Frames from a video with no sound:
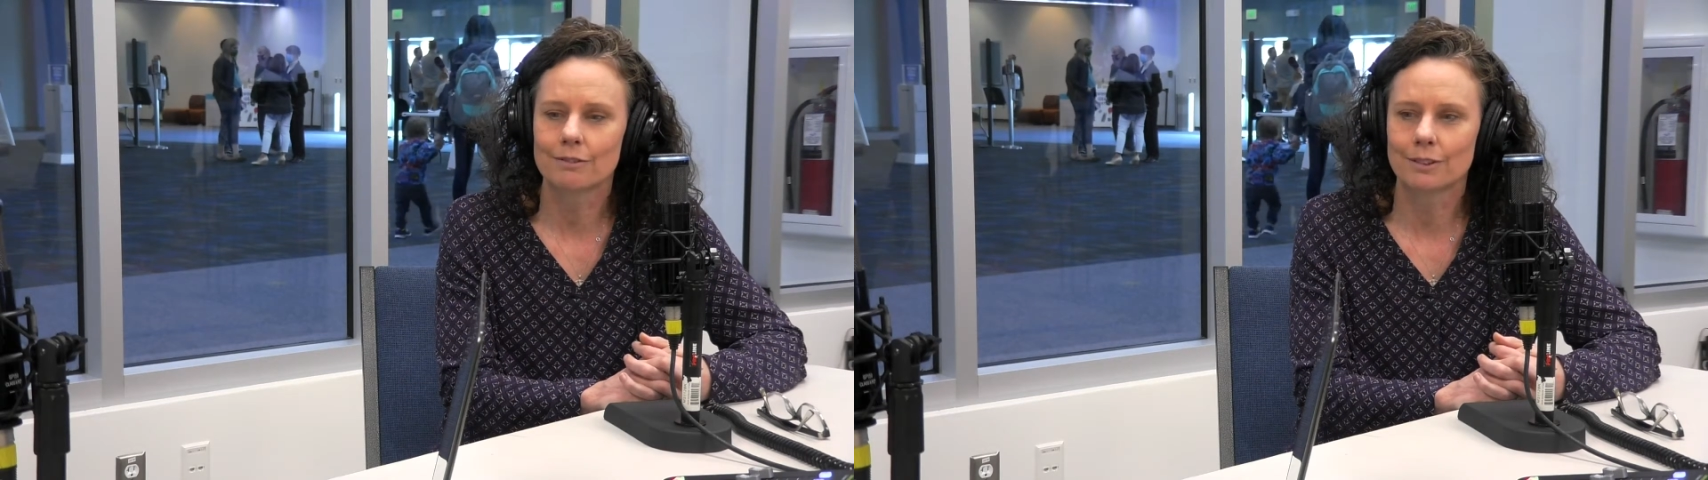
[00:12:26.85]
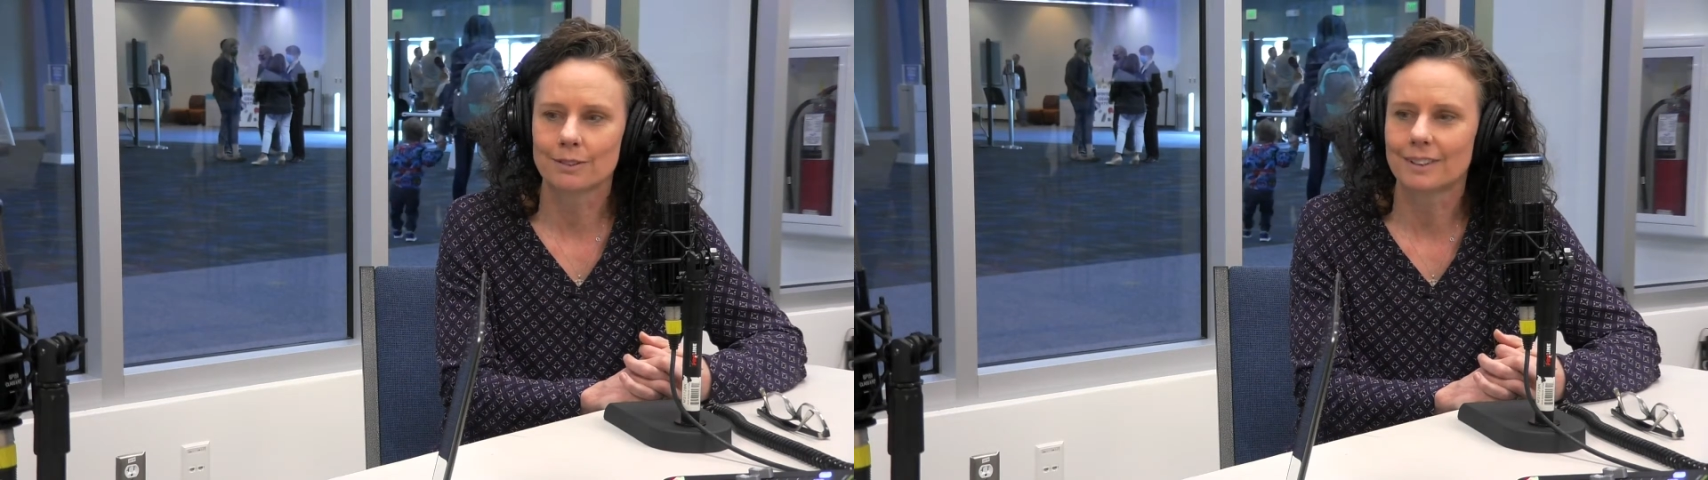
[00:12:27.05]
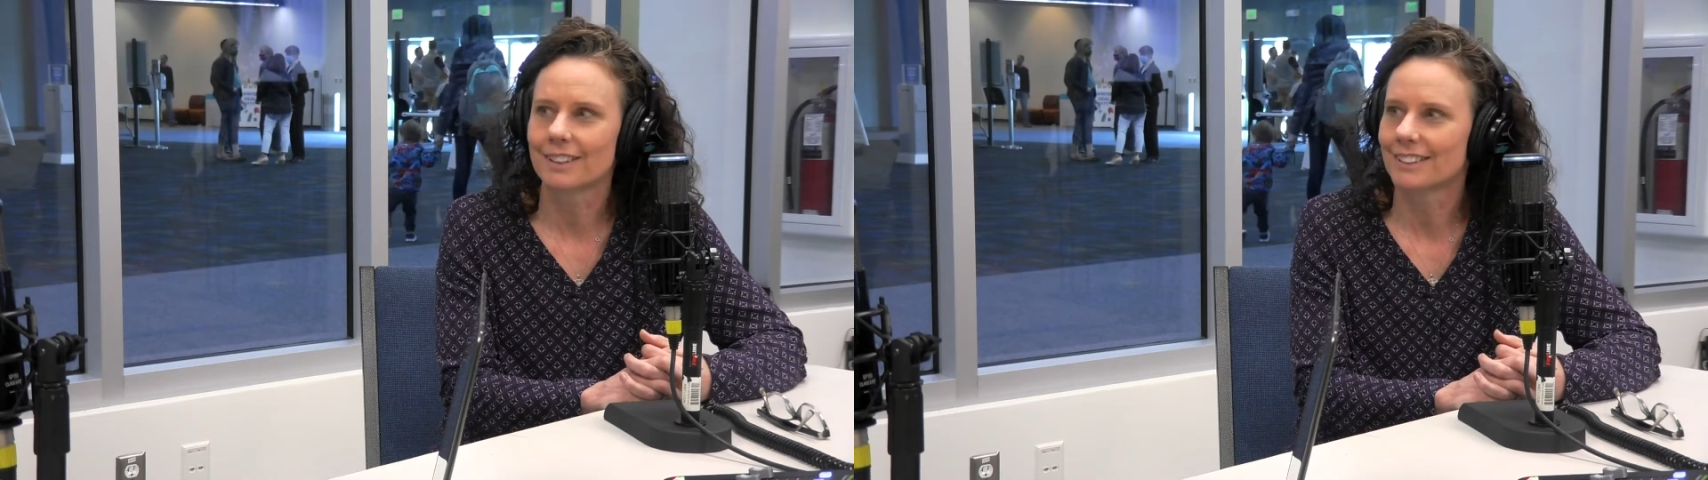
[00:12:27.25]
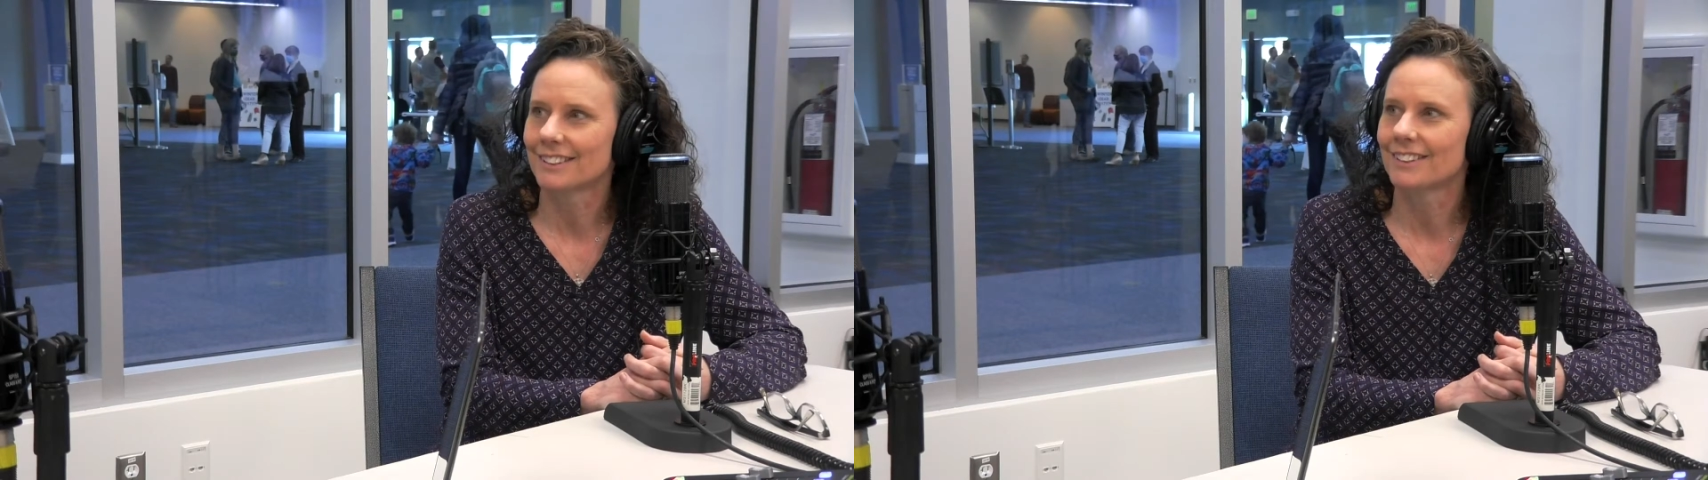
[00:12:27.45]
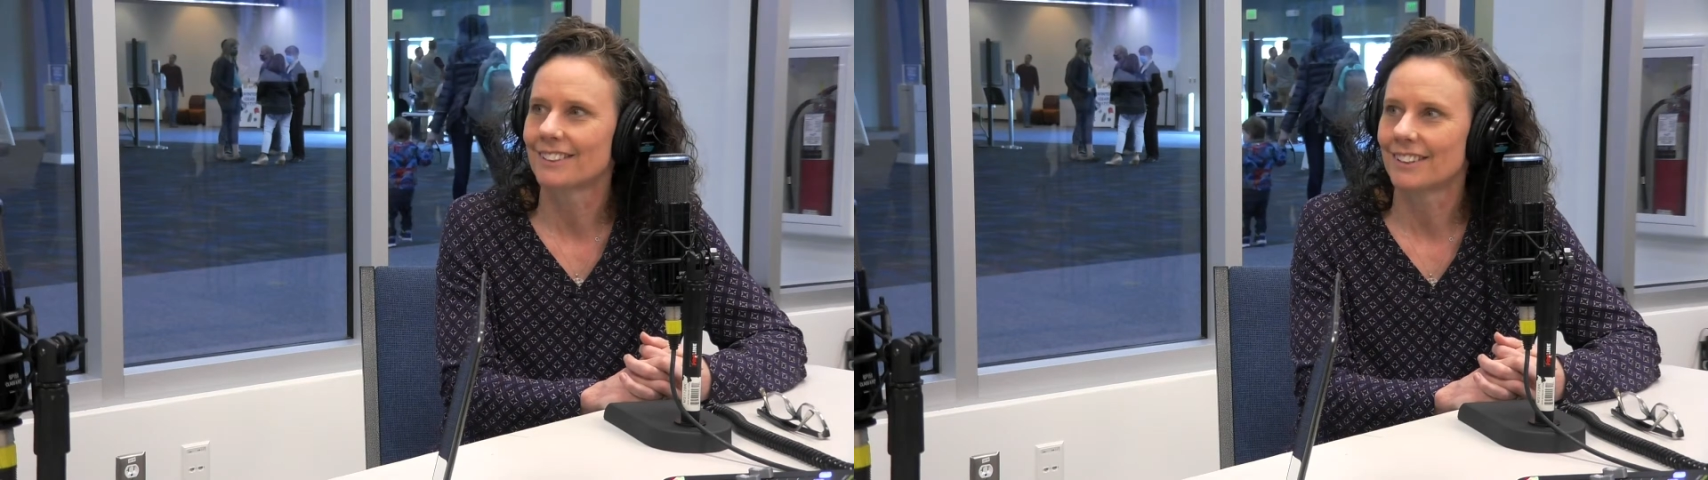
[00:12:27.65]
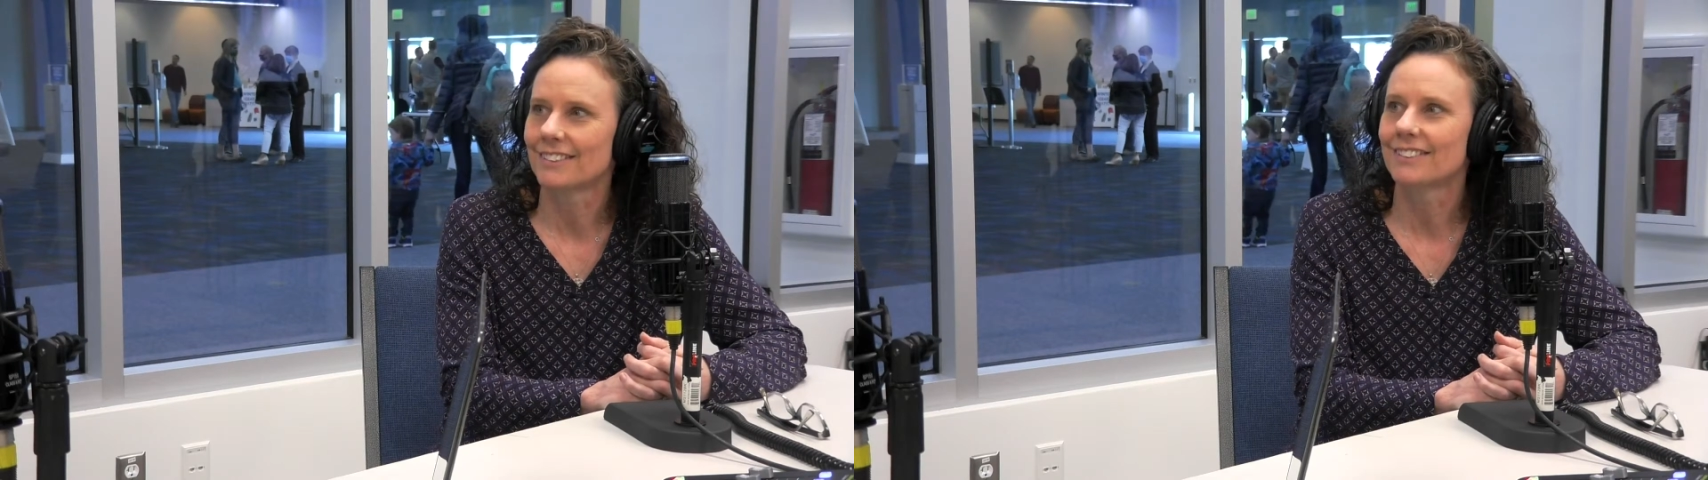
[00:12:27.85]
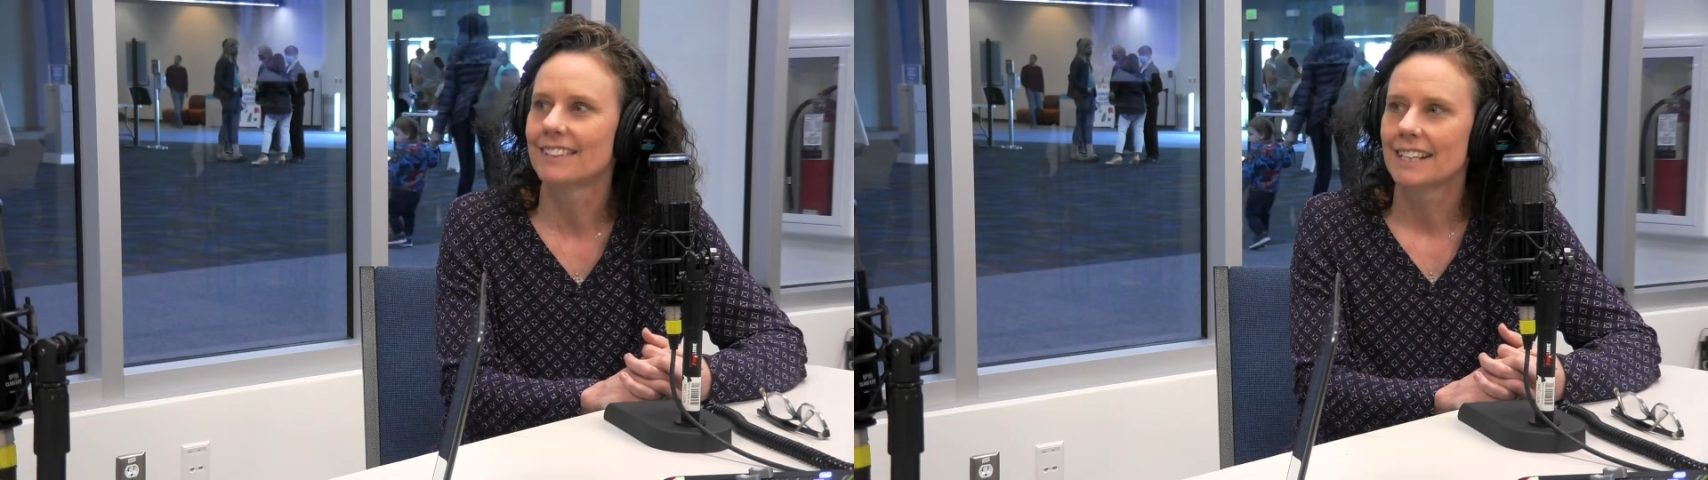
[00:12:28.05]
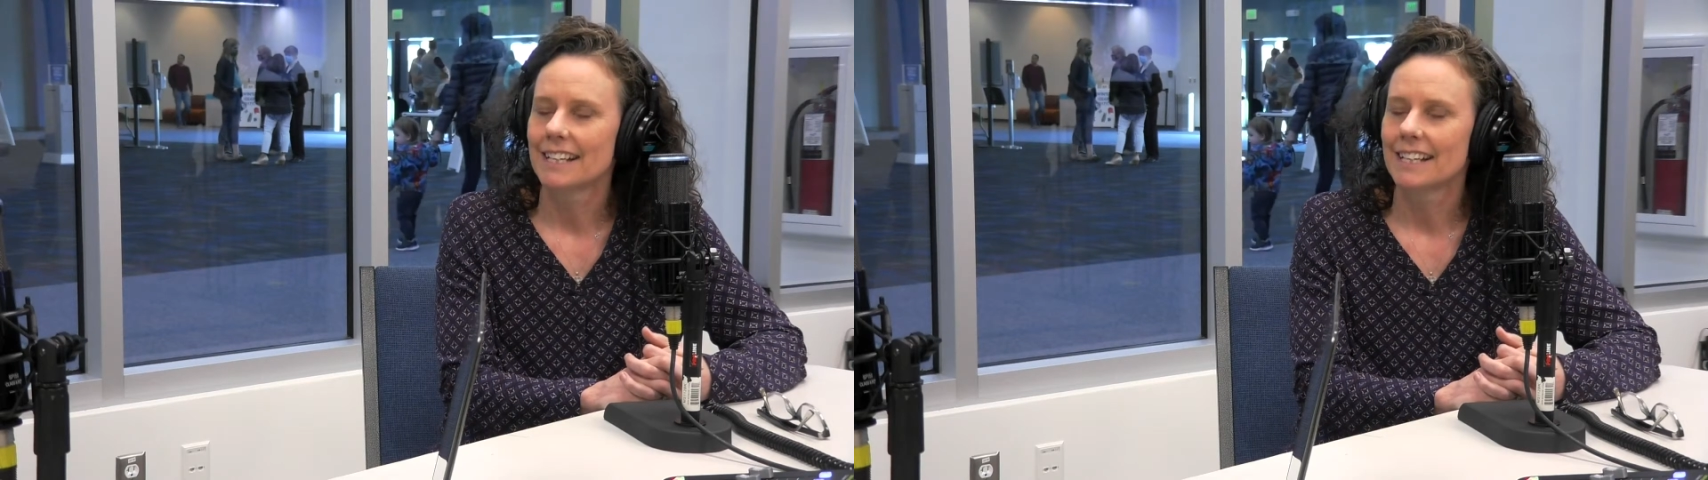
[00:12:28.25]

forward, you know.